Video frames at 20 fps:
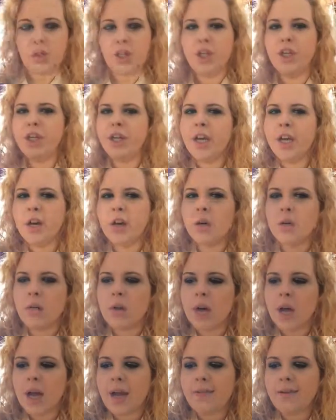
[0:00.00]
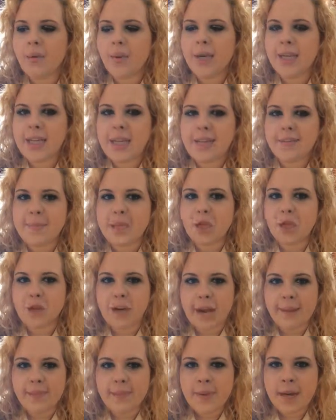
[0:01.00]
You know, everyone gave me
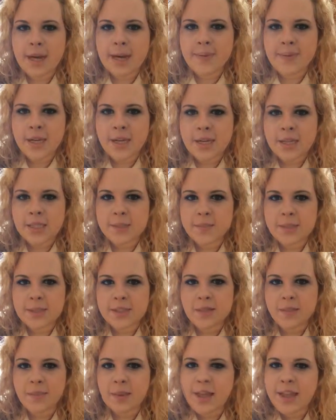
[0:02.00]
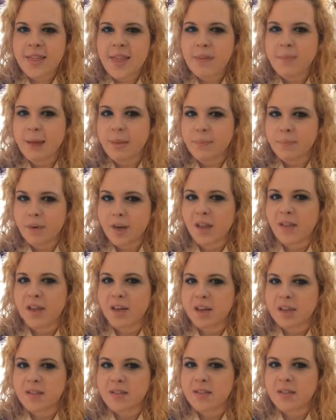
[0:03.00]
crap about it being expensive, but I think my
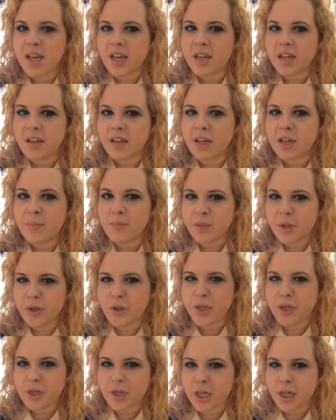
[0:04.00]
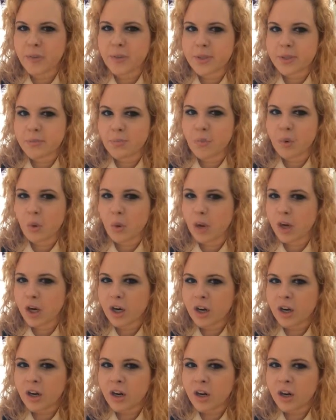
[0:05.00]
brother's computer chair was
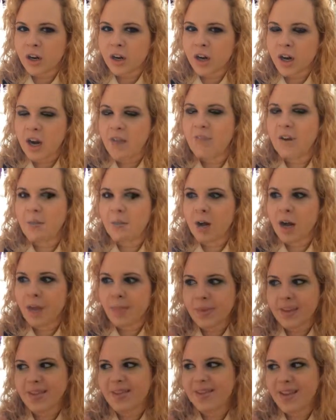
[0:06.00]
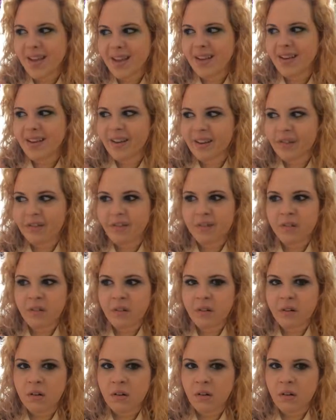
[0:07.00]
more, if I'm not mistaken.
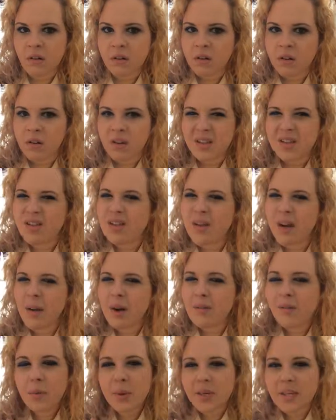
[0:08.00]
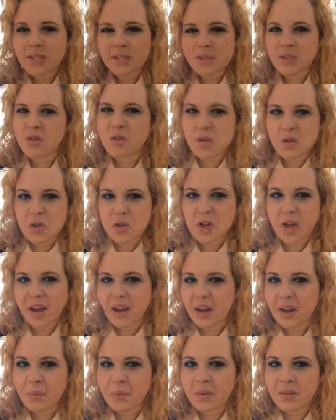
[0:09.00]
So everyone needs to just shut
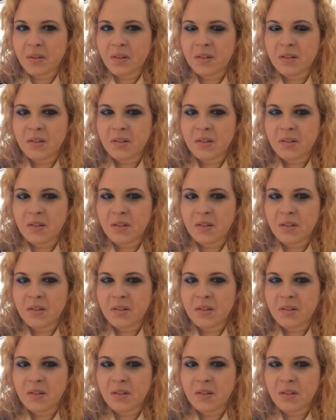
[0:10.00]
up.